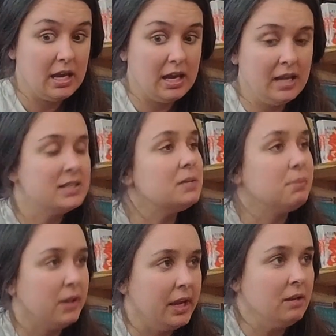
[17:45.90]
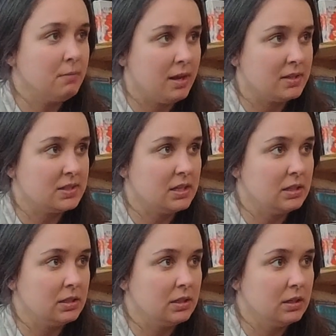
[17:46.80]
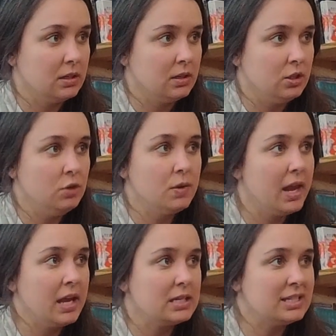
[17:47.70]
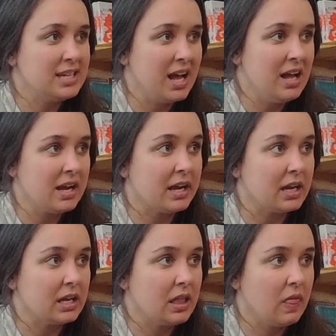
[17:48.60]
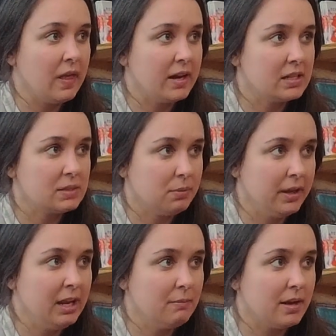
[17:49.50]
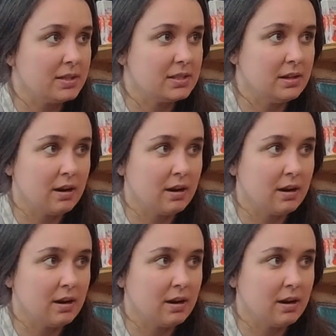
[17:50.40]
it's a plant medicine. You can't deny that it's a plant medicine.